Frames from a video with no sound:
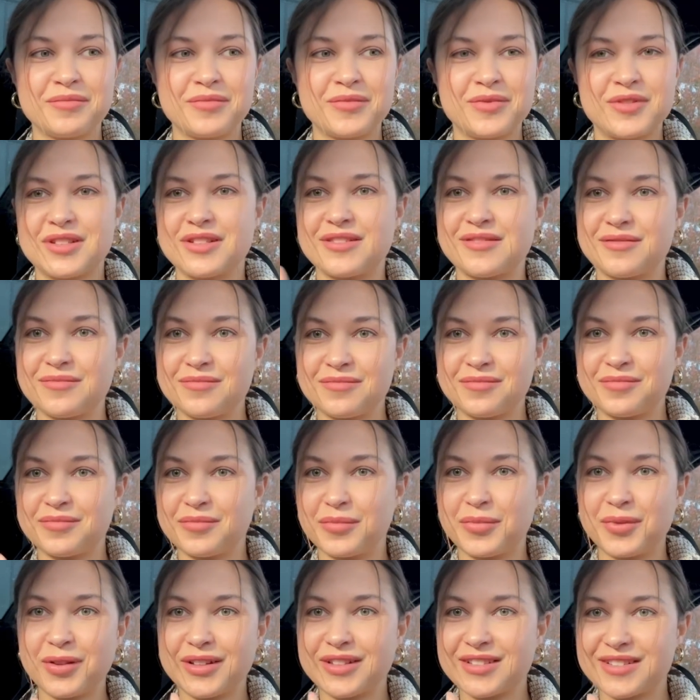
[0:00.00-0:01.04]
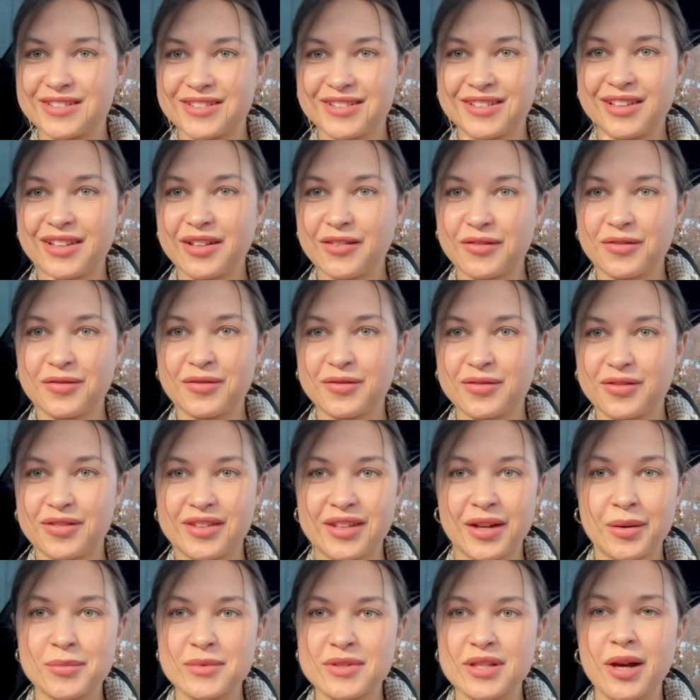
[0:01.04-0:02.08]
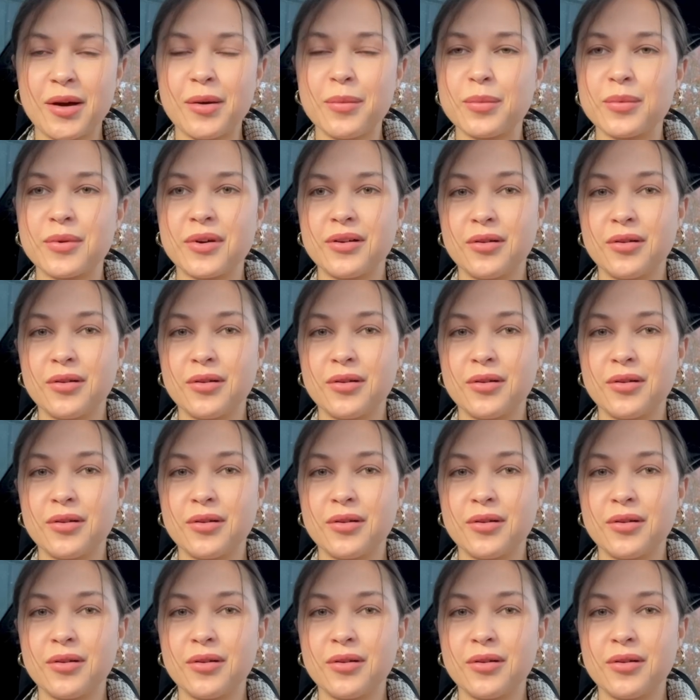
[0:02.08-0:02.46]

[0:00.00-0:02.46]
just please leave thumbs up.